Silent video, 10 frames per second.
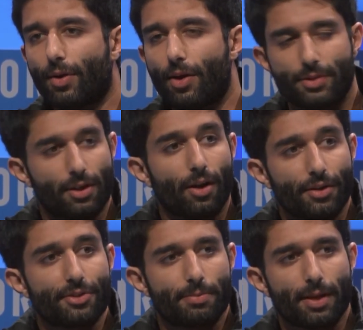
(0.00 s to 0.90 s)
when I was in
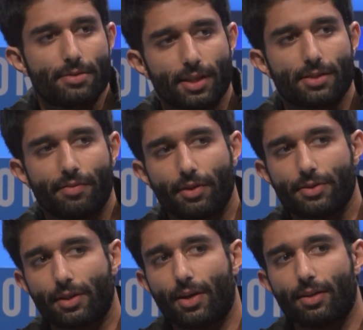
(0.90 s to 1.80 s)
college, about 6-7
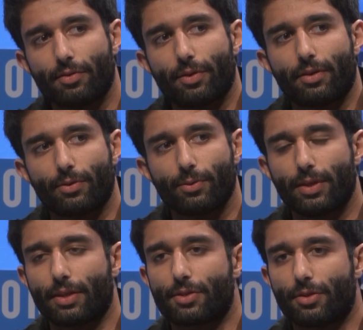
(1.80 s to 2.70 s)
years ago, I lived with a
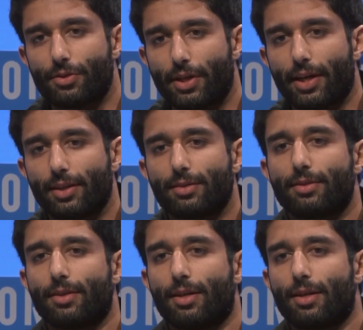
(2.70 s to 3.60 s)
really excruciating
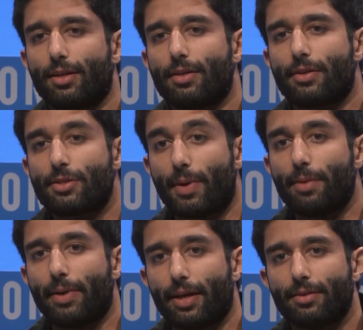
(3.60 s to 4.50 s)

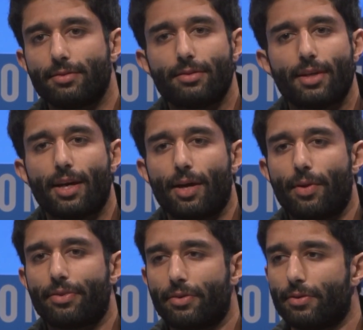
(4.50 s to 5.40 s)
spine pain. And I
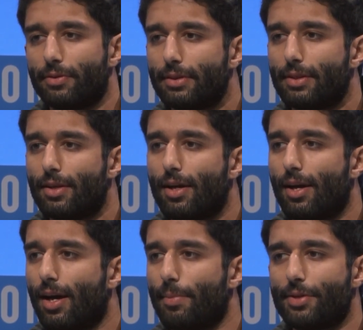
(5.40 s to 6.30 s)
went through
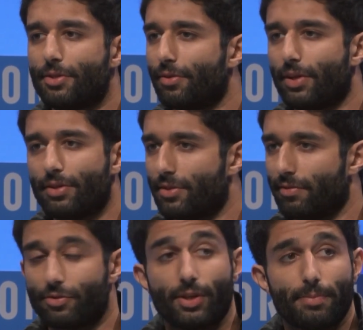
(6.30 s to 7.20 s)
about 2-3 years
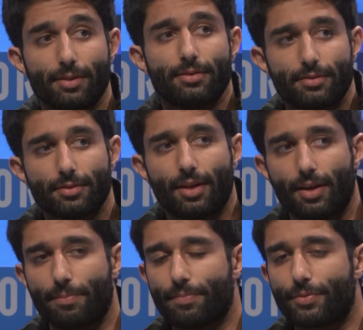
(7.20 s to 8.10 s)
of treatment,
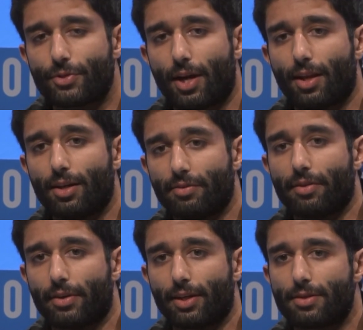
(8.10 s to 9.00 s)
tried a lot of
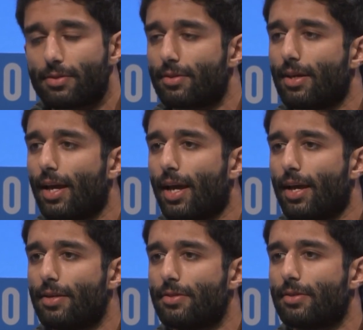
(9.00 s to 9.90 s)
different things.
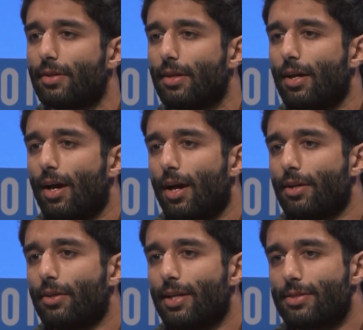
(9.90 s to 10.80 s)
And
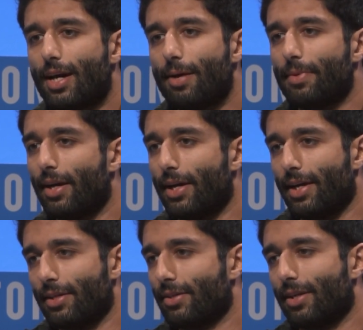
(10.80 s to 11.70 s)
during that time, you know, I